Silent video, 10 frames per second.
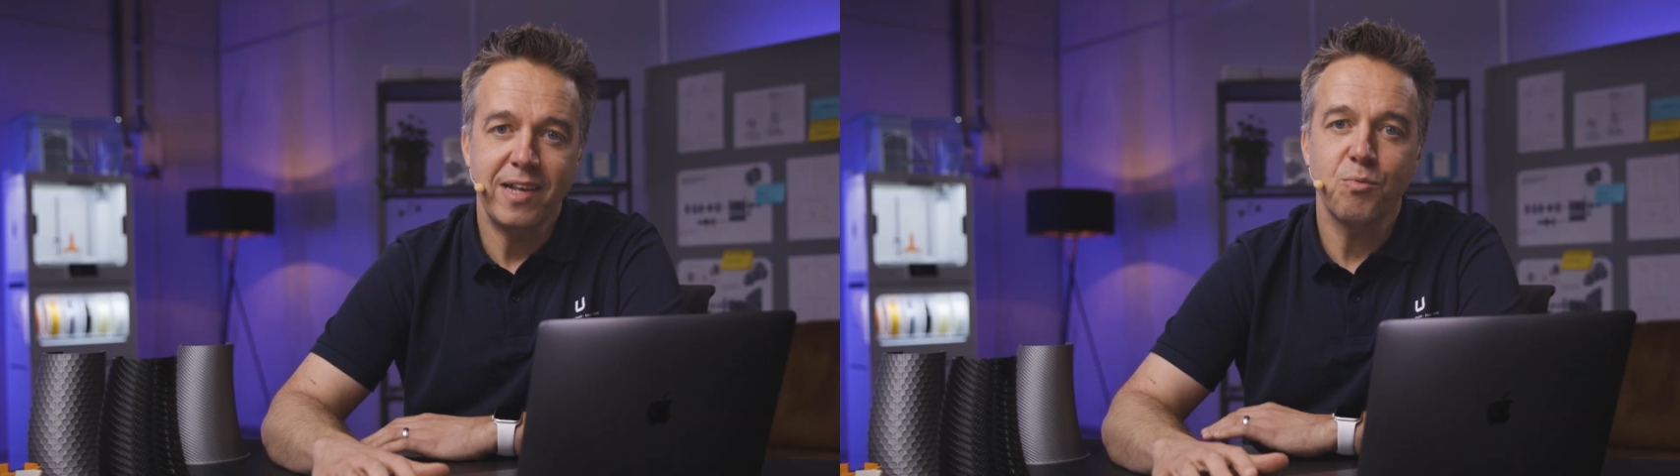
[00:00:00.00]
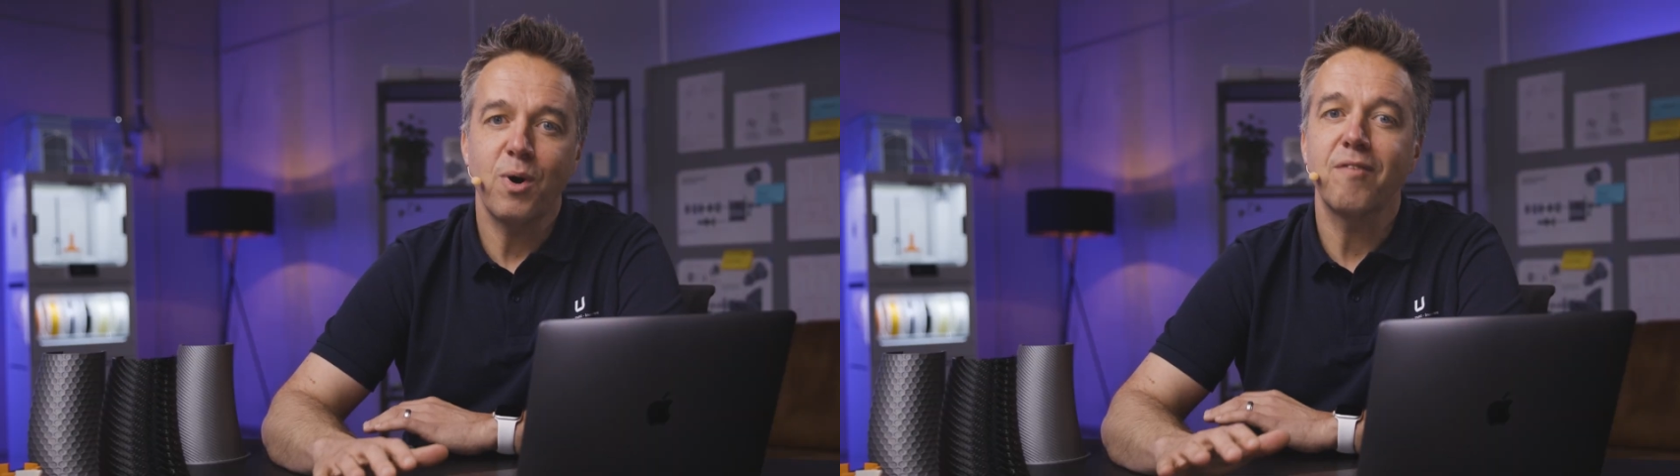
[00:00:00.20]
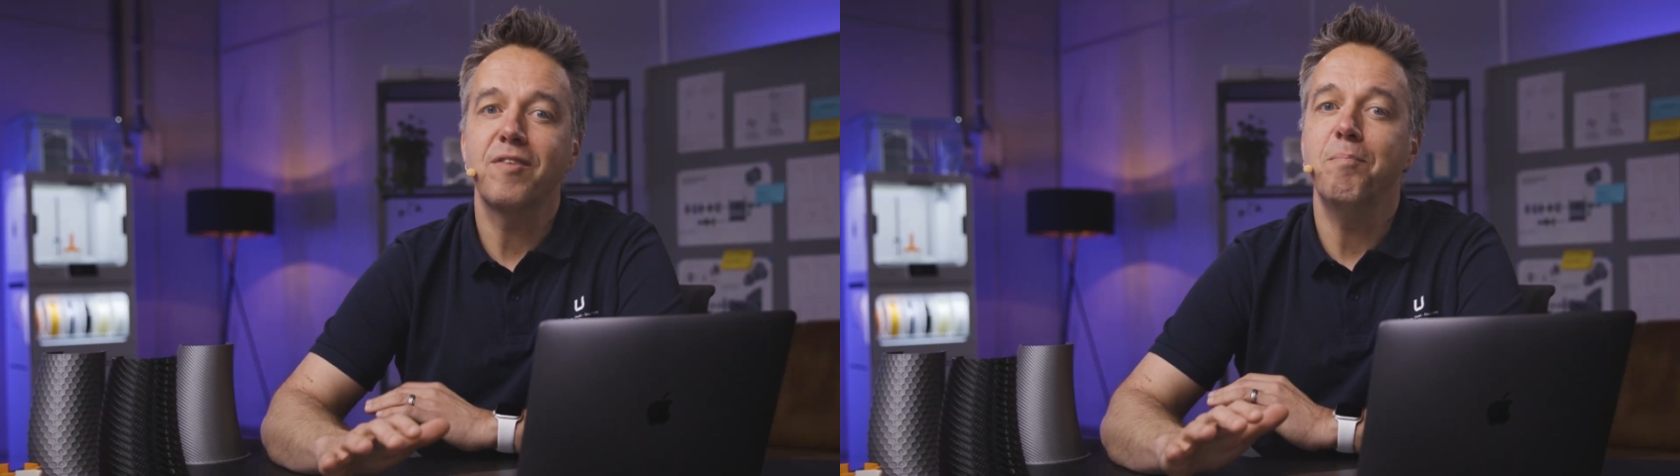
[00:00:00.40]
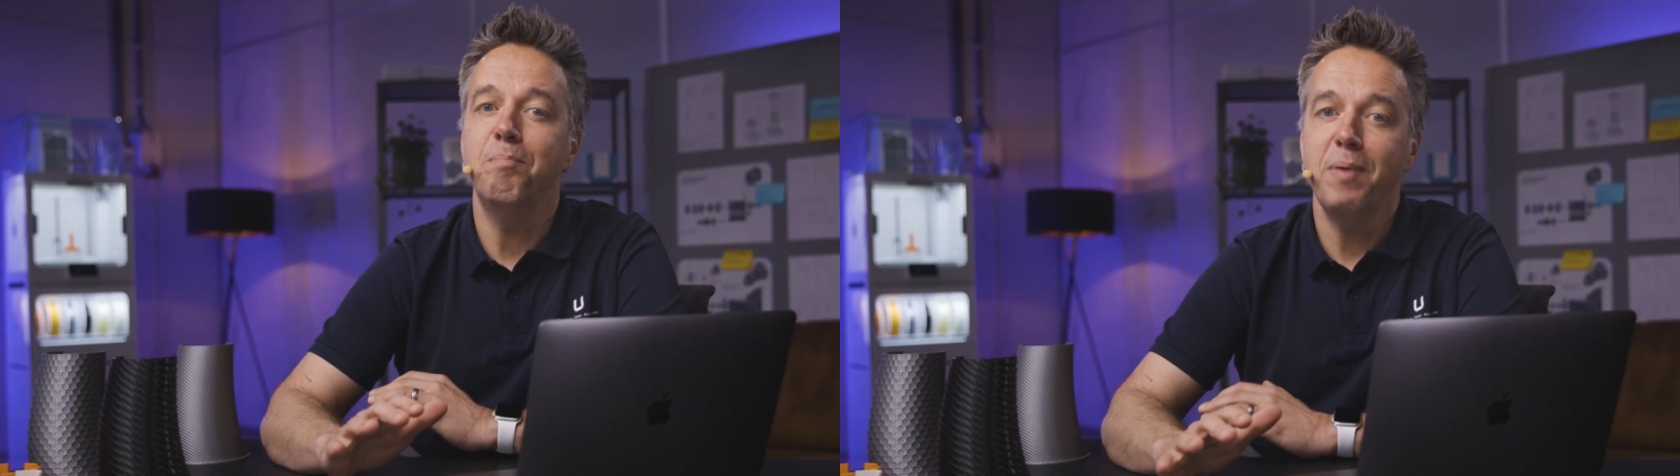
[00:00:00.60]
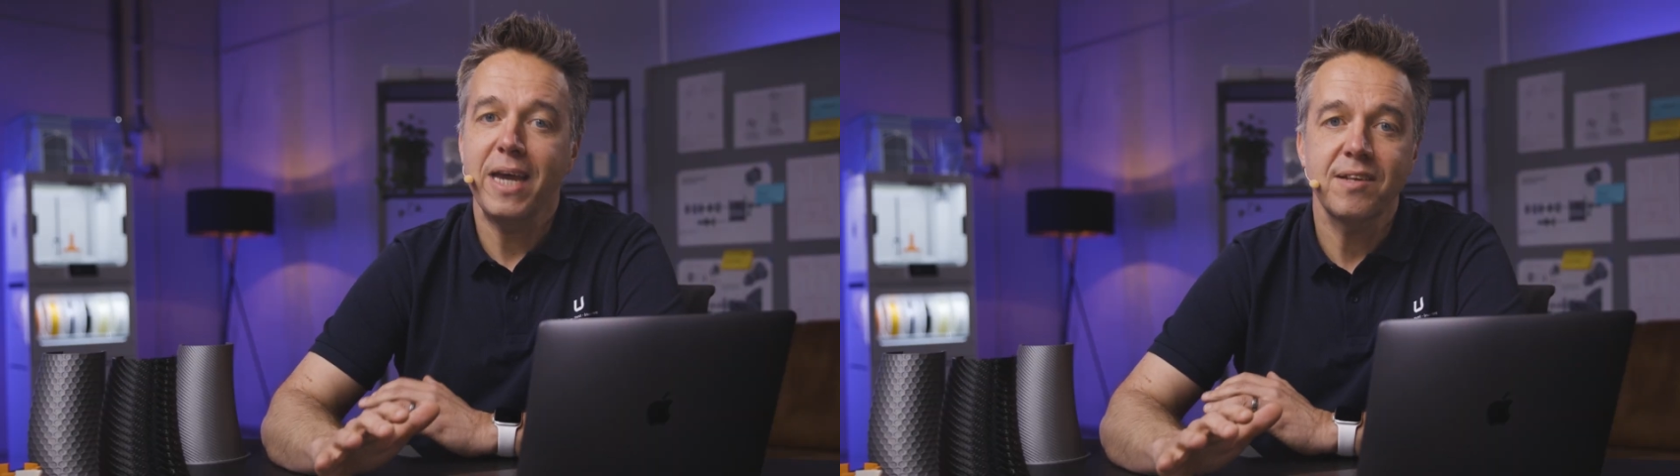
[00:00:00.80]
is one of the
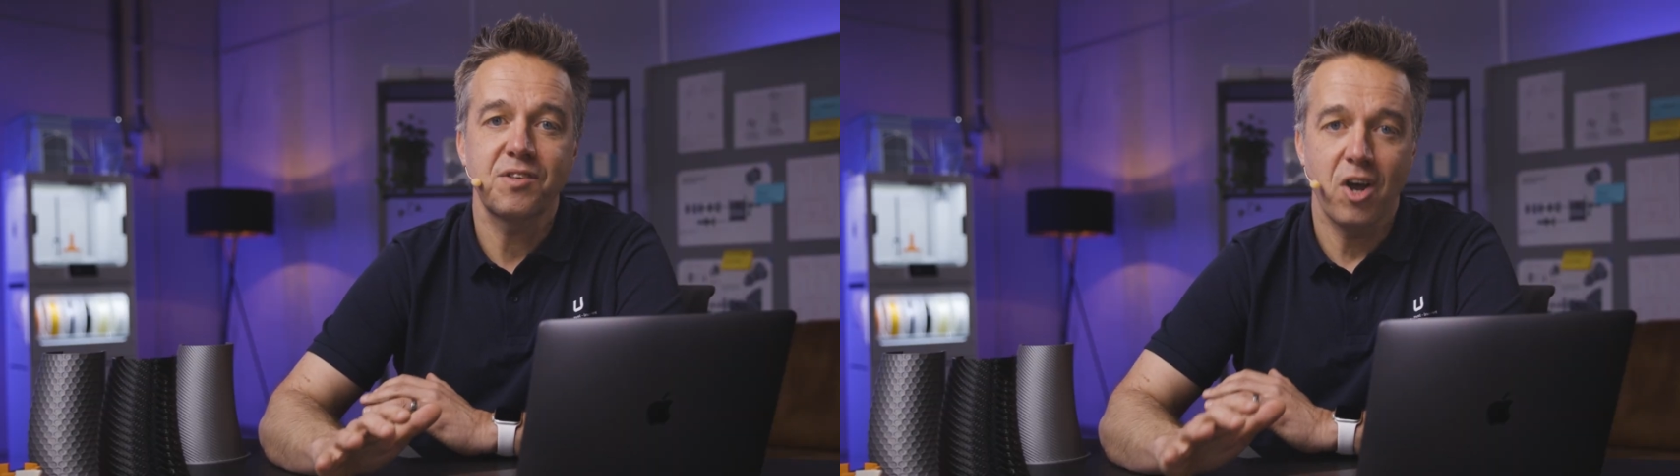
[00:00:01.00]
biggest